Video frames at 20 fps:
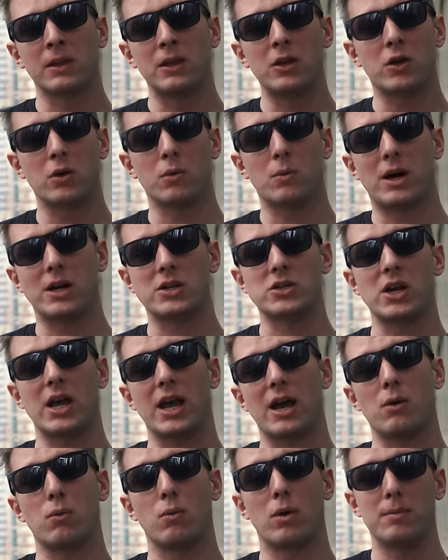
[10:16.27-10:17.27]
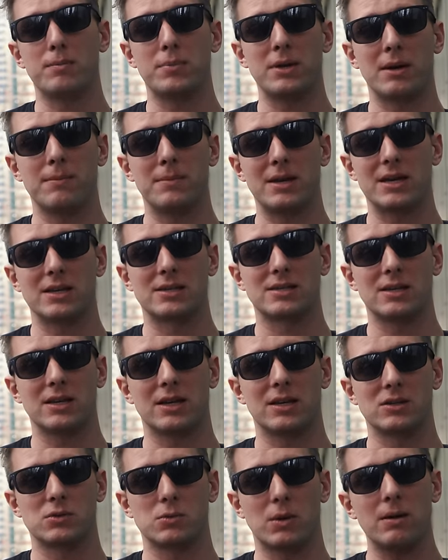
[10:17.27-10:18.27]
You can watch at 1 p.m. EST
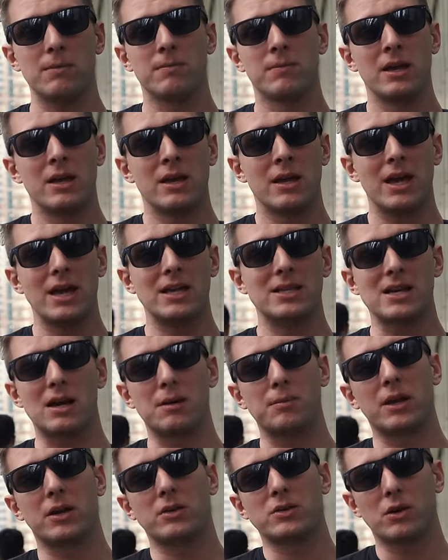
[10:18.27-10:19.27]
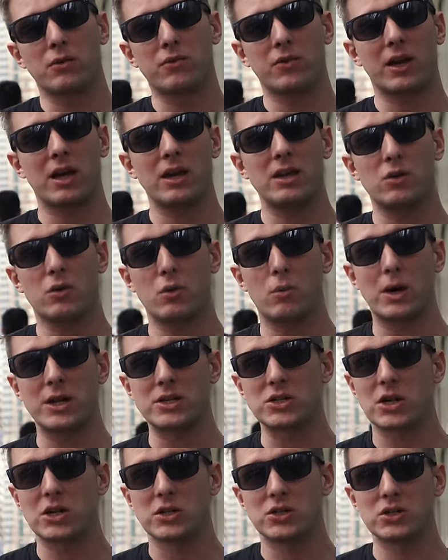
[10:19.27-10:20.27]
as well. And down below, don't forget you can watch
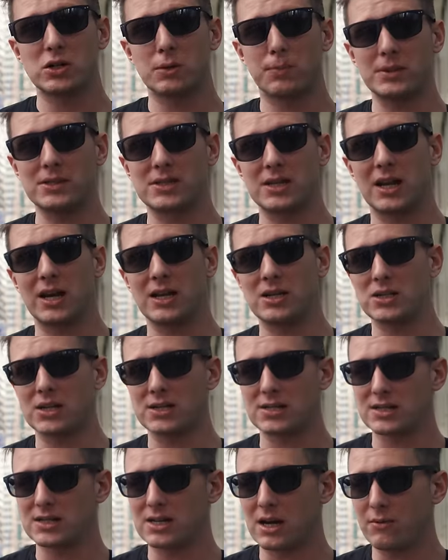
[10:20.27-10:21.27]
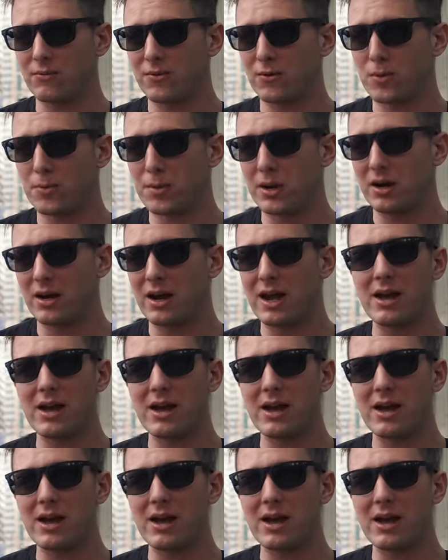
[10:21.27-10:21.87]
SerpentZA Today just in time for a beer